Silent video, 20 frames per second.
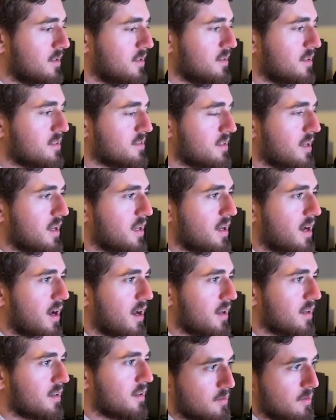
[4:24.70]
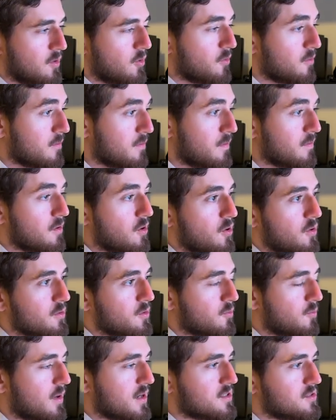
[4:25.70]
this AI, or they call
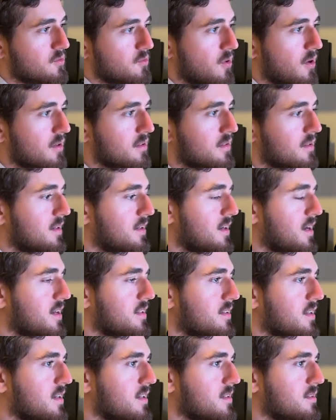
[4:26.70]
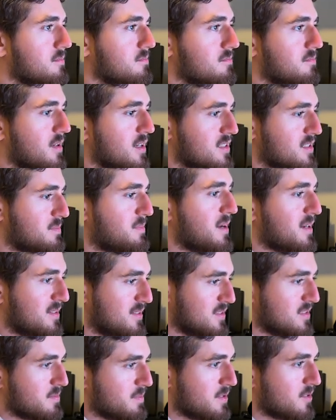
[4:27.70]
the restaurant and they expect
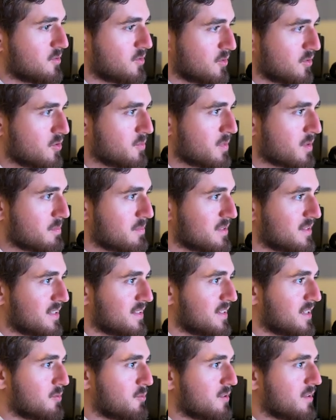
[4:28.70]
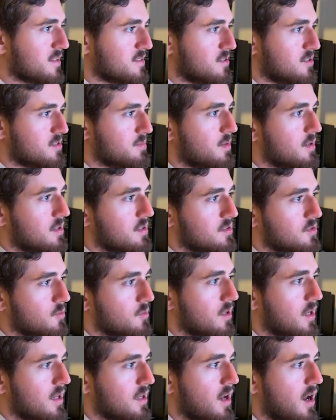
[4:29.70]
to speak to a human, but then they realize they're speaking to
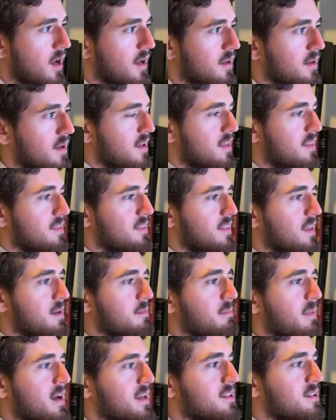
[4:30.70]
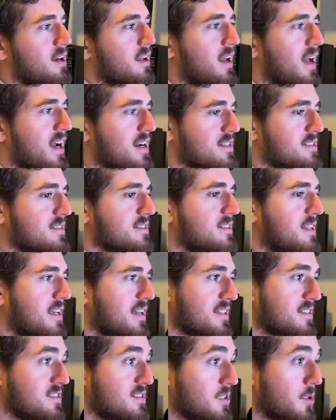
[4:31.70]
an AI, they might not actually take
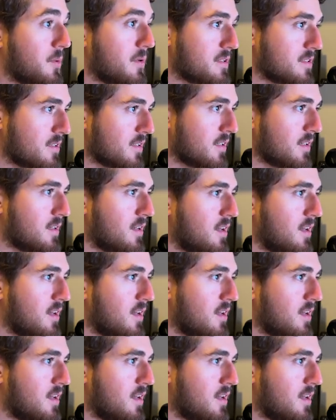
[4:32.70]
it seriously.